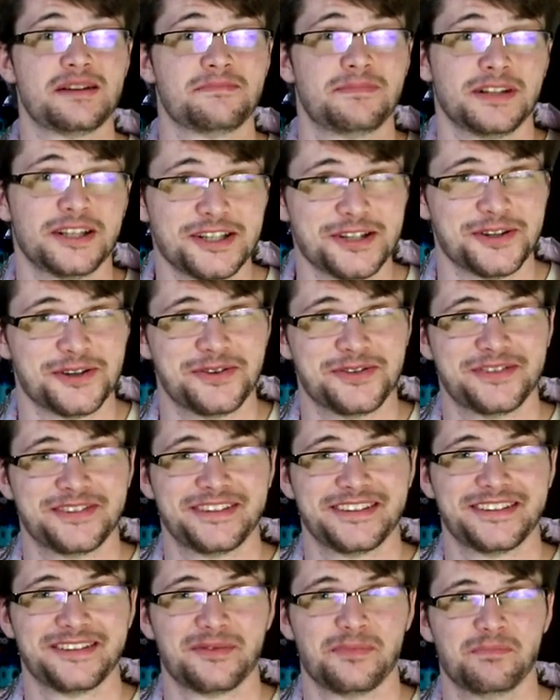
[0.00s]
and blue?
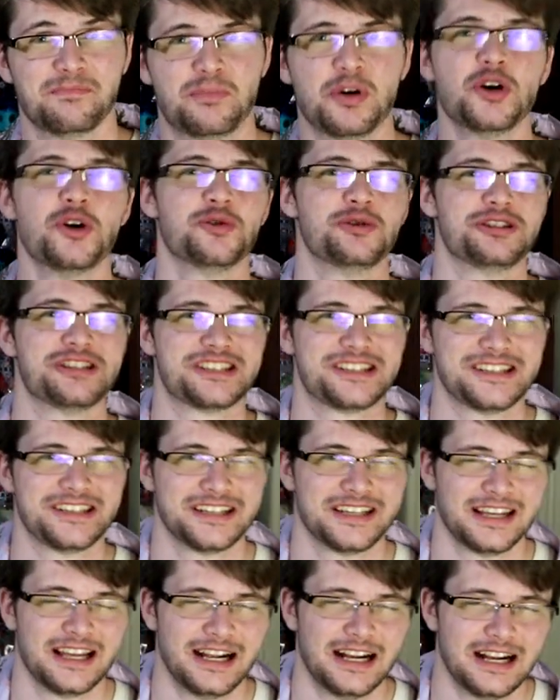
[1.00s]
Boost.
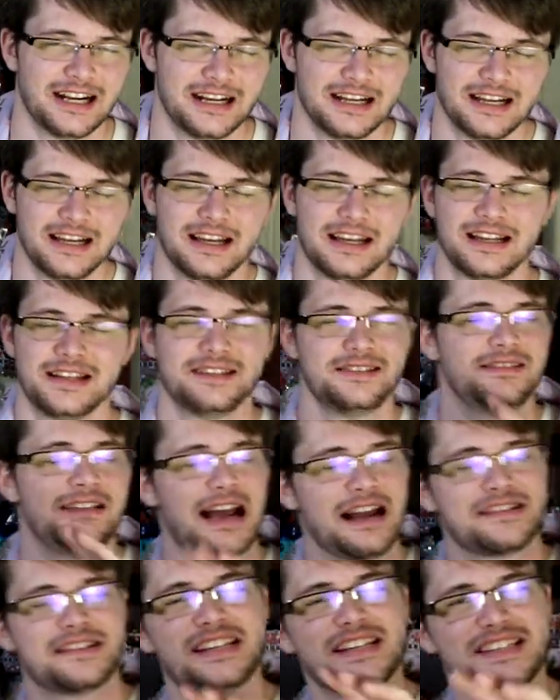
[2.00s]

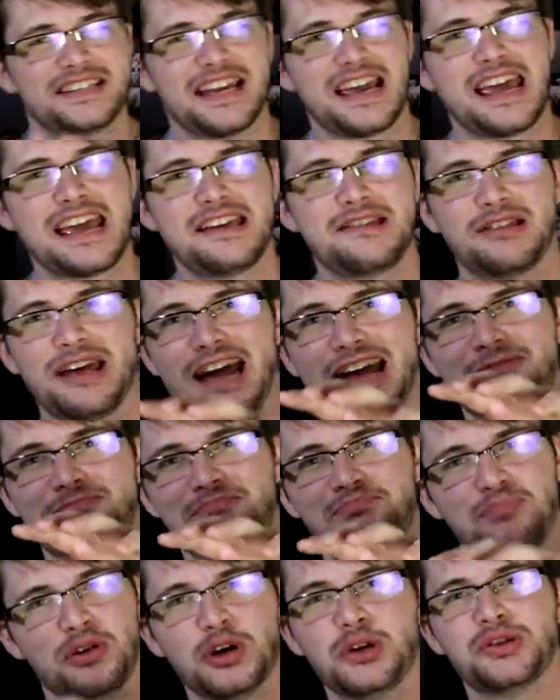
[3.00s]
Not to say
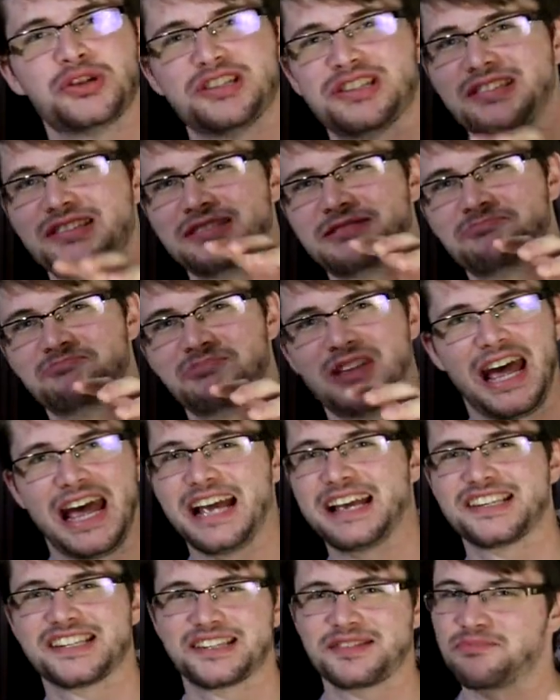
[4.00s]
that Boost
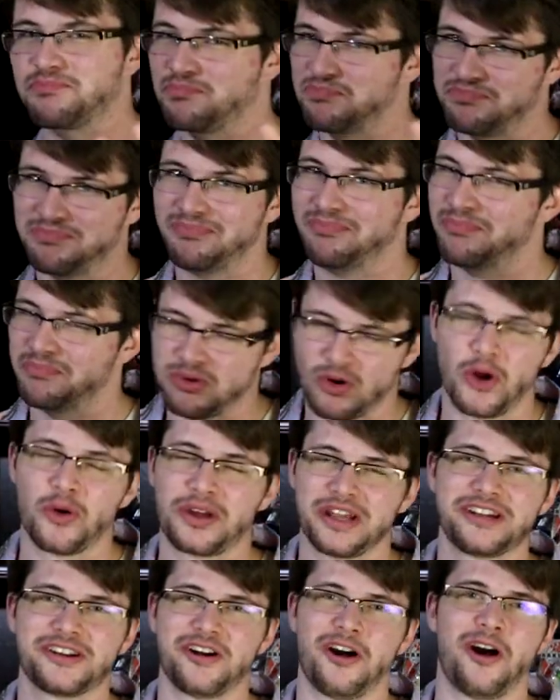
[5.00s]
has
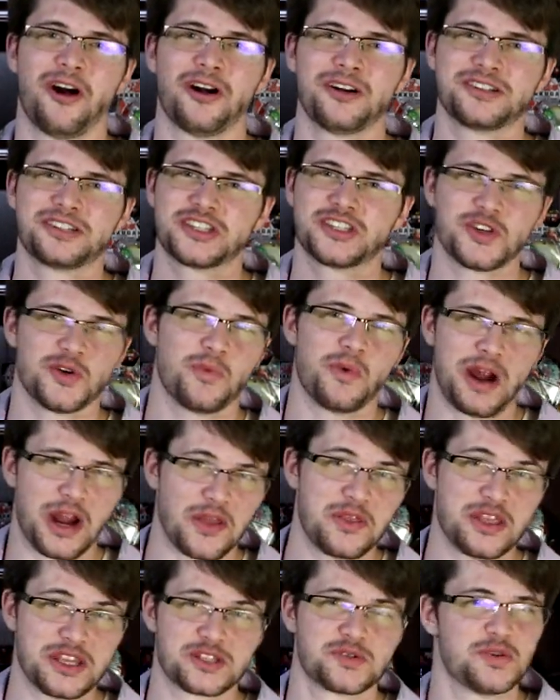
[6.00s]
broken cards to
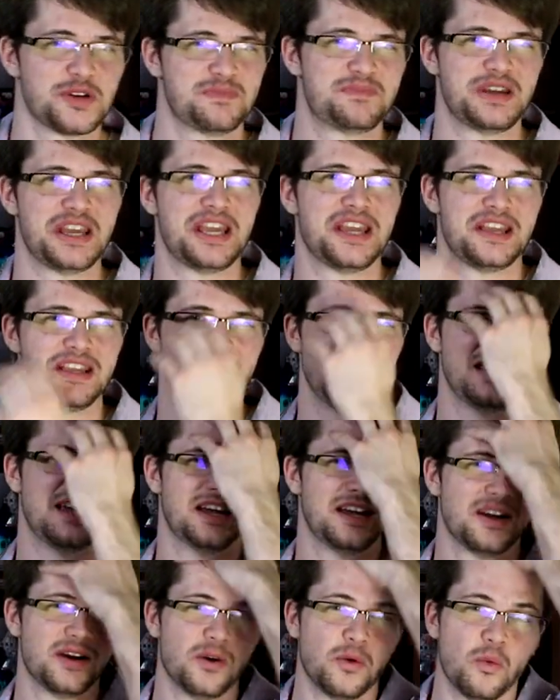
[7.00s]
where this would be
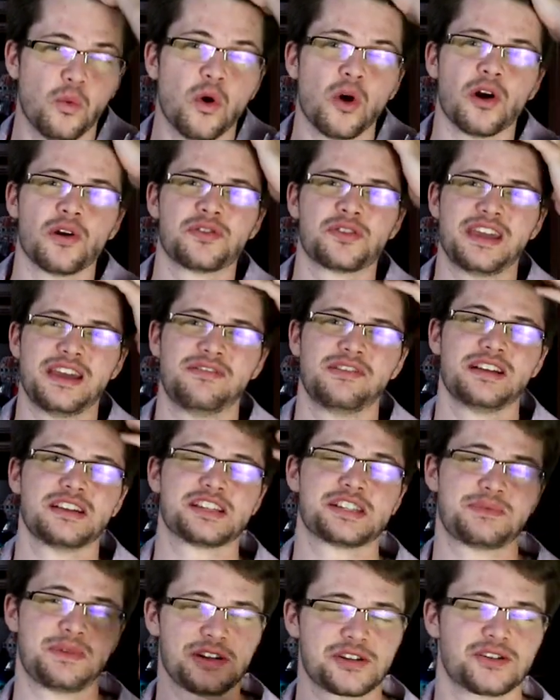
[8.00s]
worth giving a
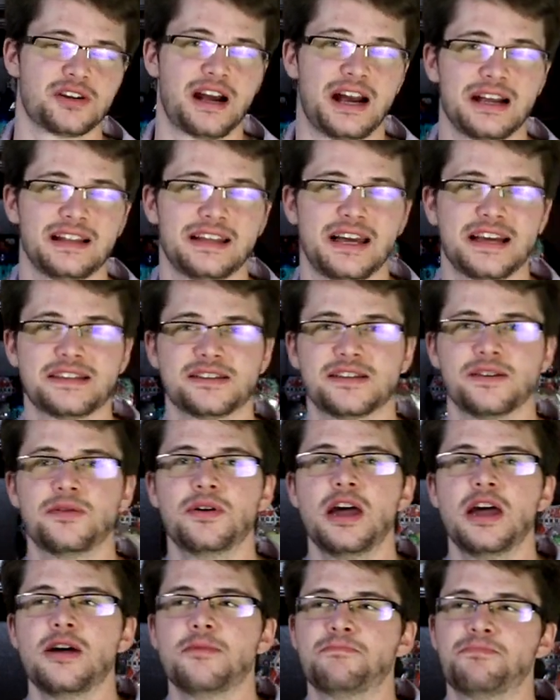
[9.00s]
special highlight to,
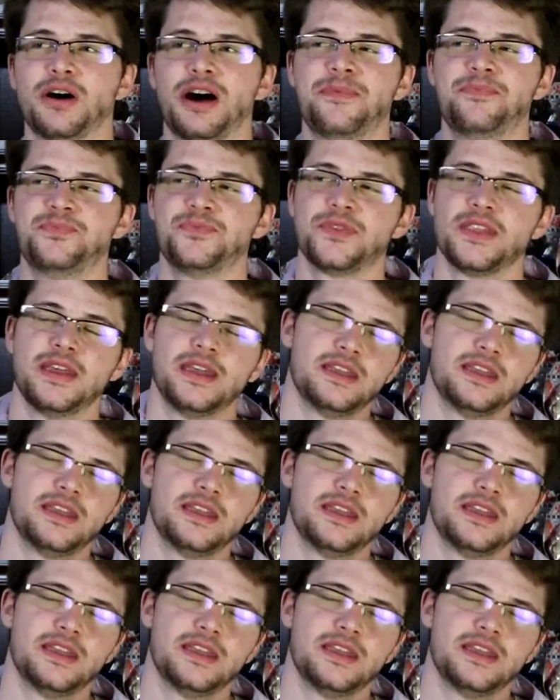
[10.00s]
but